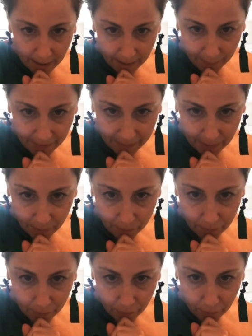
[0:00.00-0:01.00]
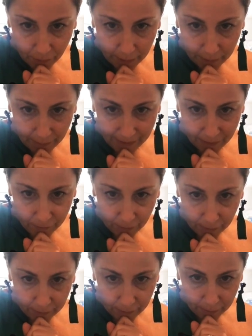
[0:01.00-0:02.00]
Anyway, I think you're so strong and great to
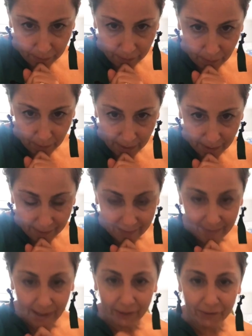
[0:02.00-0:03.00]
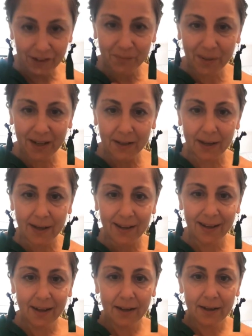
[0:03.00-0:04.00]
talk to, so honest, and I respect
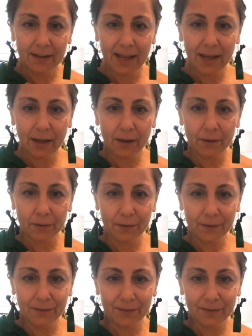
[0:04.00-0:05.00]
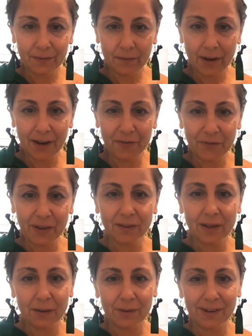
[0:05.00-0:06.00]
that. Thank you. I
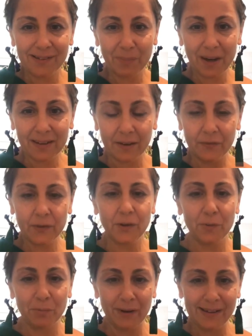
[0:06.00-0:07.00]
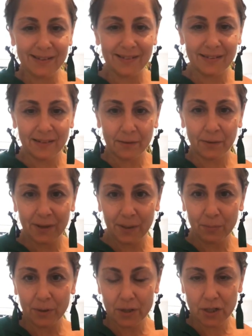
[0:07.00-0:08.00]
feel that respect. I feel your presence. I
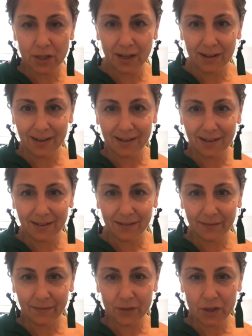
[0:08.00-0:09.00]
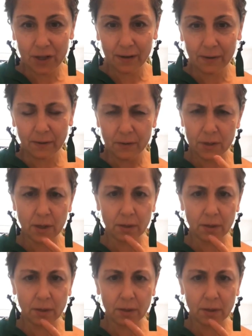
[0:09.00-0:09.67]
really appreciate it. John.